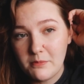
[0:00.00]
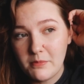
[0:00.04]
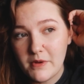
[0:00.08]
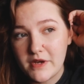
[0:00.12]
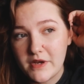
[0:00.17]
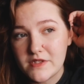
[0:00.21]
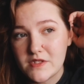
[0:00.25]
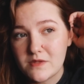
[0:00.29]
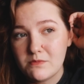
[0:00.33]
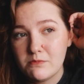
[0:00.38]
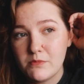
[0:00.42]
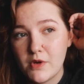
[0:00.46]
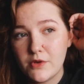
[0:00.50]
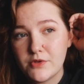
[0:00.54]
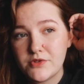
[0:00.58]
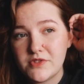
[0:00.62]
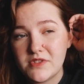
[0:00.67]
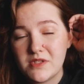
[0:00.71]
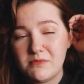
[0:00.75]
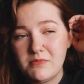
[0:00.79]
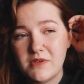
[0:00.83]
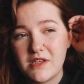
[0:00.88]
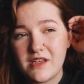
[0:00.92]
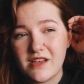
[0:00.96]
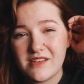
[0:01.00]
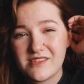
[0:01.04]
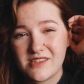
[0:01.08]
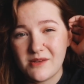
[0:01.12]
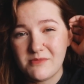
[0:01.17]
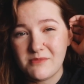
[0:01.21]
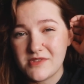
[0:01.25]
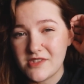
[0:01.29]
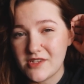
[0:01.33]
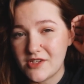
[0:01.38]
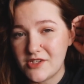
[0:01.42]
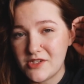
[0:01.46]
but it's mostly because I'm
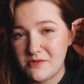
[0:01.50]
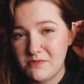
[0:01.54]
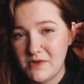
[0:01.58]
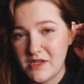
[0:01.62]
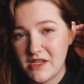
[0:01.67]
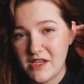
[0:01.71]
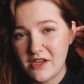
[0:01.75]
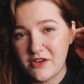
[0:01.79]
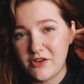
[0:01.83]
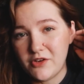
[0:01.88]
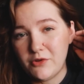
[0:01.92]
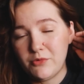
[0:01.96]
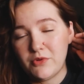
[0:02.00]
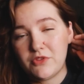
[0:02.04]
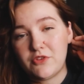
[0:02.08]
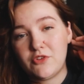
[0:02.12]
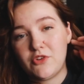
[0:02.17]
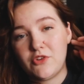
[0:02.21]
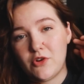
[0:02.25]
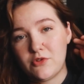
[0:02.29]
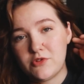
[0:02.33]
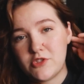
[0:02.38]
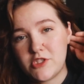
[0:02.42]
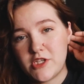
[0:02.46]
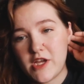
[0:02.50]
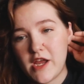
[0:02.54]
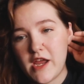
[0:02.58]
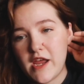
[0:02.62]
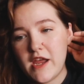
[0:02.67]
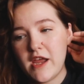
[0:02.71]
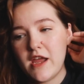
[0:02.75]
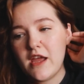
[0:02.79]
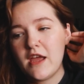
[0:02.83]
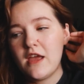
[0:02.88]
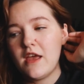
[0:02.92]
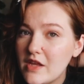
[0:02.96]
such a beginner with
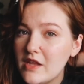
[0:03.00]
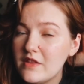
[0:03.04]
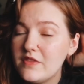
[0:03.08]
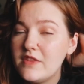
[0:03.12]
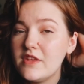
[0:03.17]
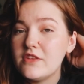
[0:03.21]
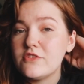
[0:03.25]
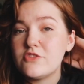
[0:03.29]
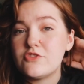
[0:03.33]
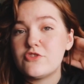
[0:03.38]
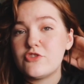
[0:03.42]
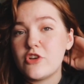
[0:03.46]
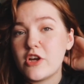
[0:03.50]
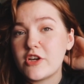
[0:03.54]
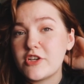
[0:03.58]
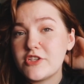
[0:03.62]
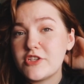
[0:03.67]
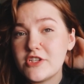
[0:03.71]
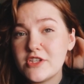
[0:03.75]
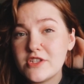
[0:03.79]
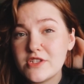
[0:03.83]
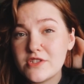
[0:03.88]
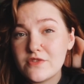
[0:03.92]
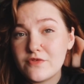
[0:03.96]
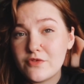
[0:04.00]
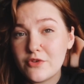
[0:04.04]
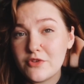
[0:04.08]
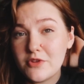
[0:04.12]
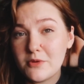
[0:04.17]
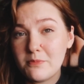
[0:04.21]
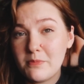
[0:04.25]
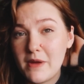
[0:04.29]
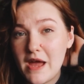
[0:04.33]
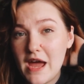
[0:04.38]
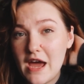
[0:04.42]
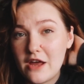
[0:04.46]
crochet. The instructions for the
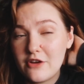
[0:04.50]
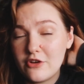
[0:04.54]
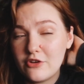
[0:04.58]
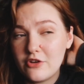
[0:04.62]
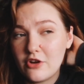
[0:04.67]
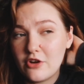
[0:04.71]
pattern